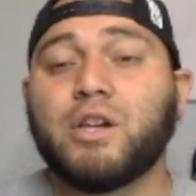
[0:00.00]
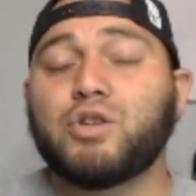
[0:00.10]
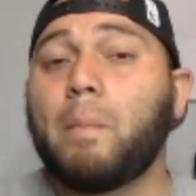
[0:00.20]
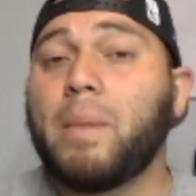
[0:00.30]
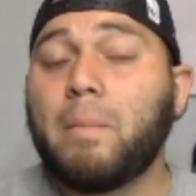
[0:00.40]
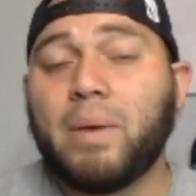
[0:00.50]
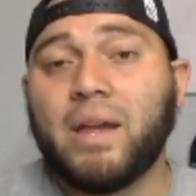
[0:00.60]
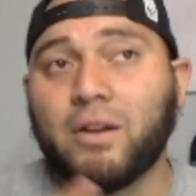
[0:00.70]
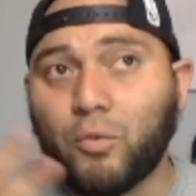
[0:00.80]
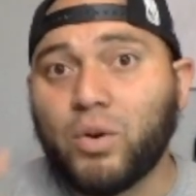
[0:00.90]
So, me
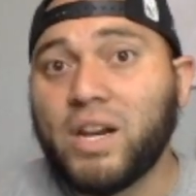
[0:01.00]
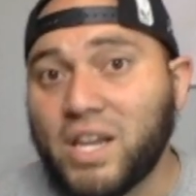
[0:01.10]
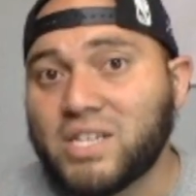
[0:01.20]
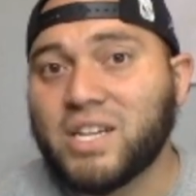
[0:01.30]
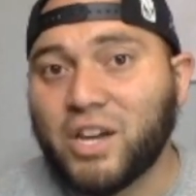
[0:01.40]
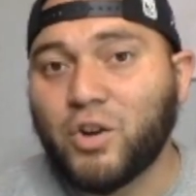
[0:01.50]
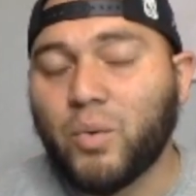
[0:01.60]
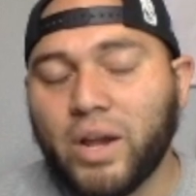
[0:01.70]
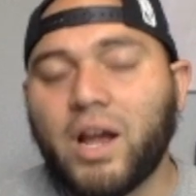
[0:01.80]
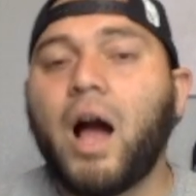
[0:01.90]
being realistic in a
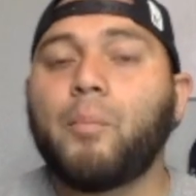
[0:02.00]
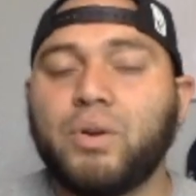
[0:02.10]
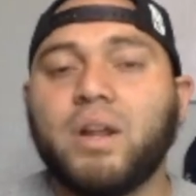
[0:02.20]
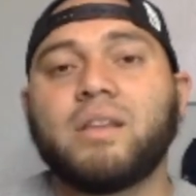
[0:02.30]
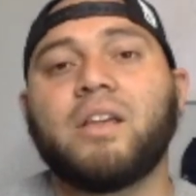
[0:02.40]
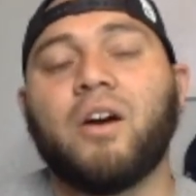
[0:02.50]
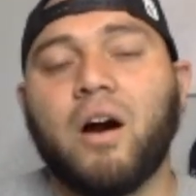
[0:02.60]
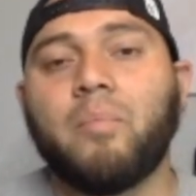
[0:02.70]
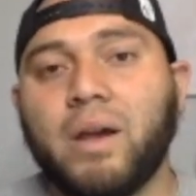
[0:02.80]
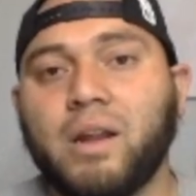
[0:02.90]
way, I'm predicting
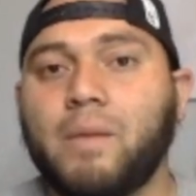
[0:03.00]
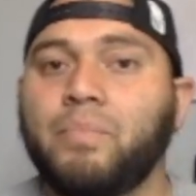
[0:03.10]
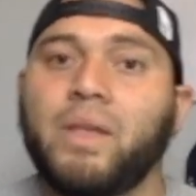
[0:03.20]
a penny.